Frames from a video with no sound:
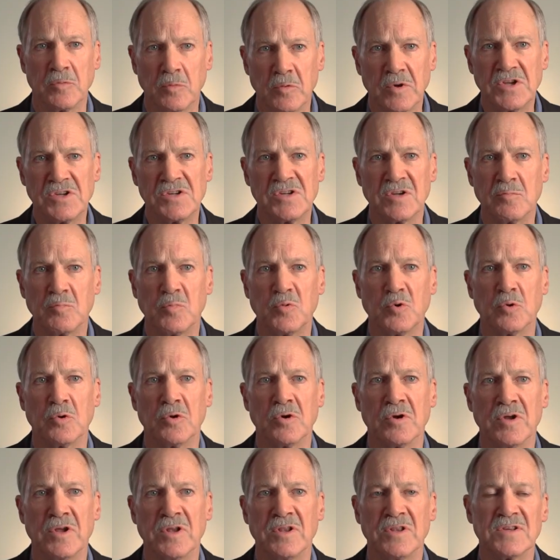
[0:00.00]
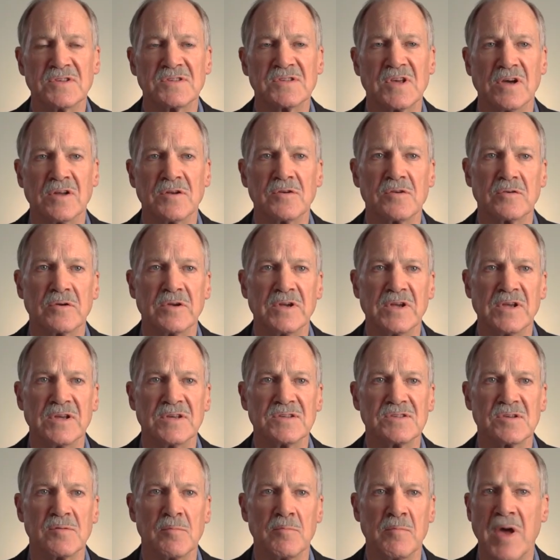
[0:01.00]
rich and poor in this country
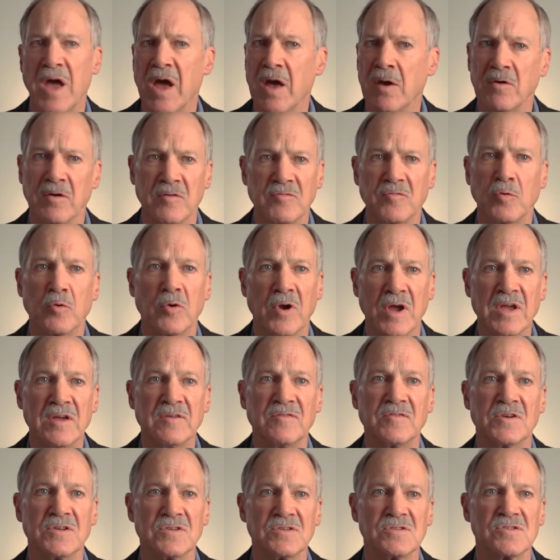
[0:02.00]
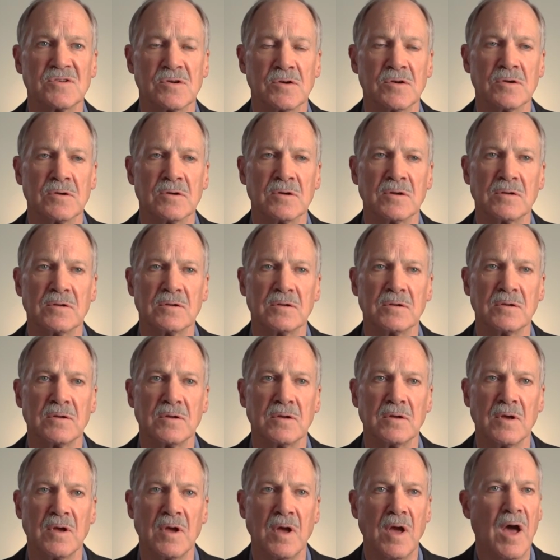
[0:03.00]
is a matter of grave concern.
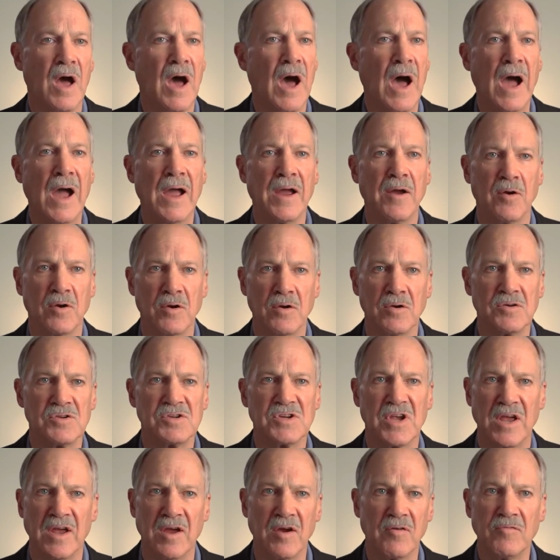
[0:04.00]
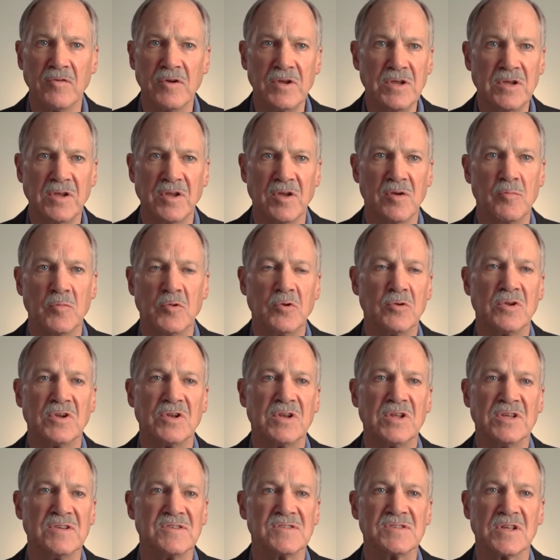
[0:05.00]
I urge every
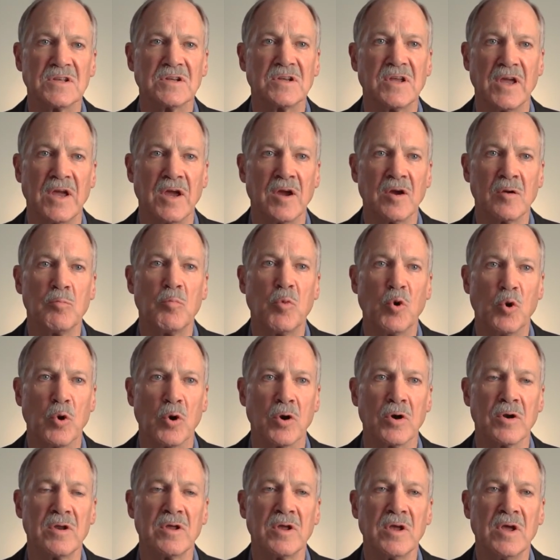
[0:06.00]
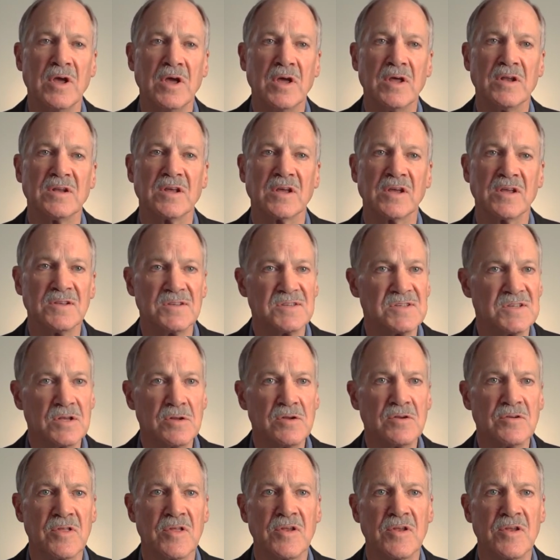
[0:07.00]
Communities That Care board to consider the